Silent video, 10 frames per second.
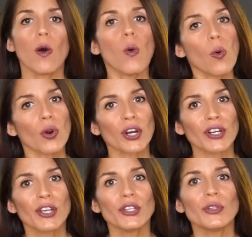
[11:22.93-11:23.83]
Or
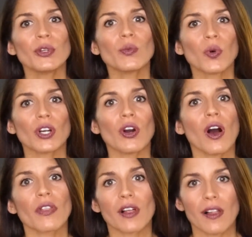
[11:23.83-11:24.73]
you can work
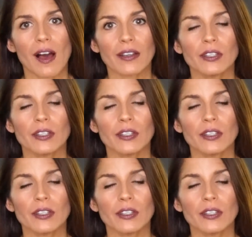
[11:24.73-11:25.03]
on the clock.